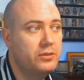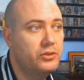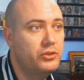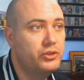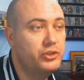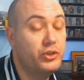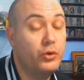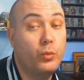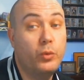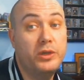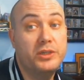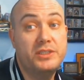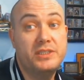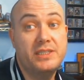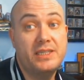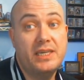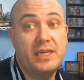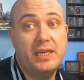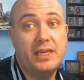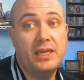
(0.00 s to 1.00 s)
So we'll
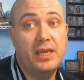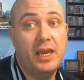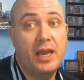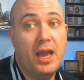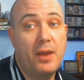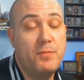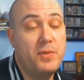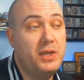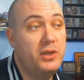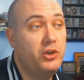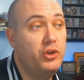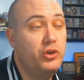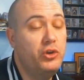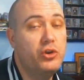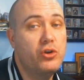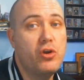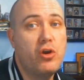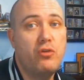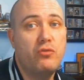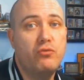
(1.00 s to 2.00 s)
see. I mean, do
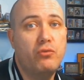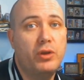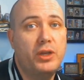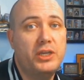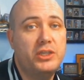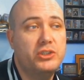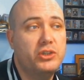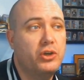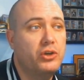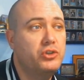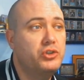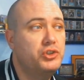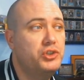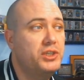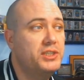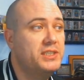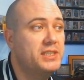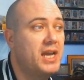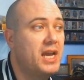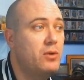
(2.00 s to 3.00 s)
your own research,
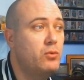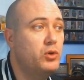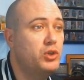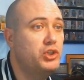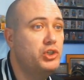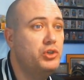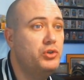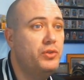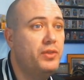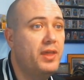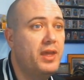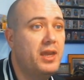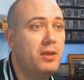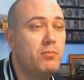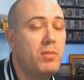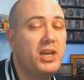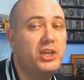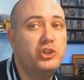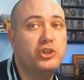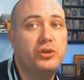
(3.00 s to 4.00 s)
decide what you think,
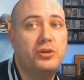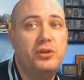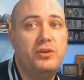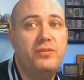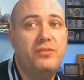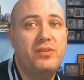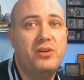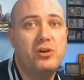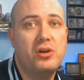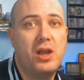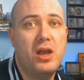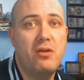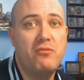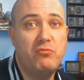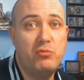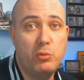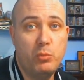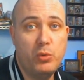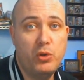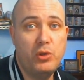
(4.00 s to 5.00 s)
make sure you feel
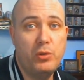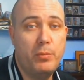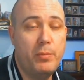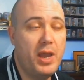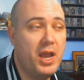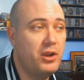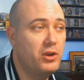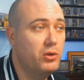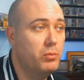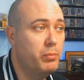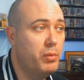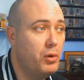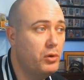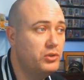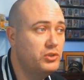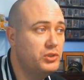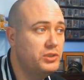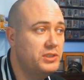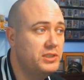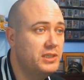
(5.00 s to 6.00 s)
comfortable about your
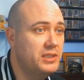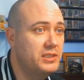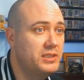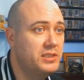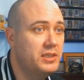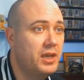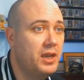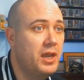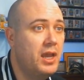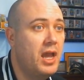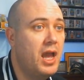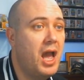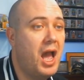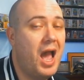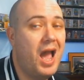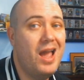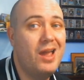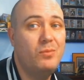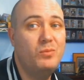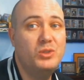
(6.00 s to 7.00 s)
purchases.
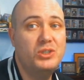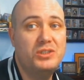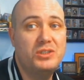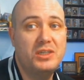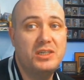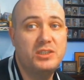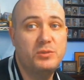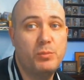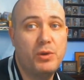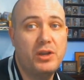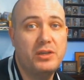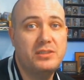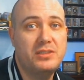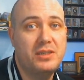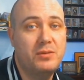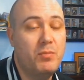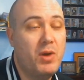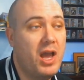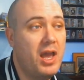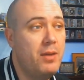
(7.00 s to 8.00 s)
I'm just
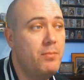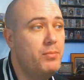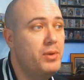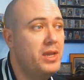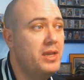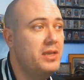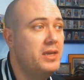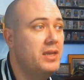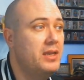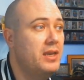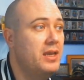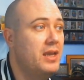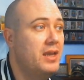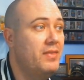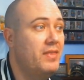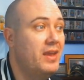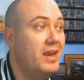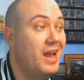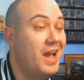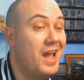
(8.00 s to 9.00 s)
expressing my opinion
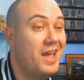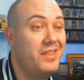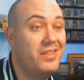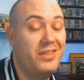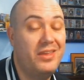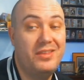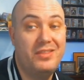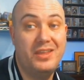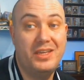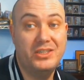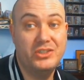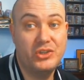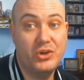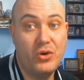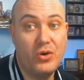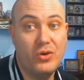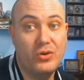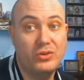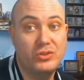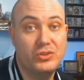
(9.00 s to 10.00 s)
in that I think these
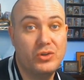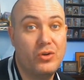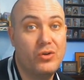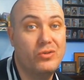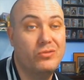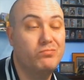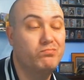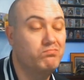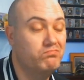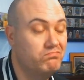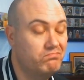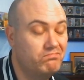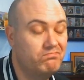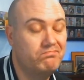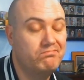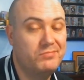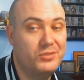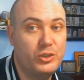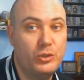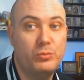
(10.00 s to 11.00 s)
cards are
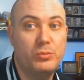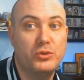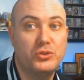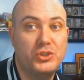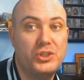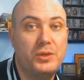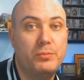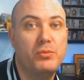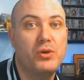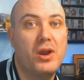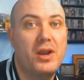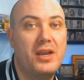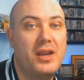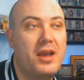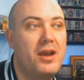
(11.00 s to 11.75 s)
super cheap right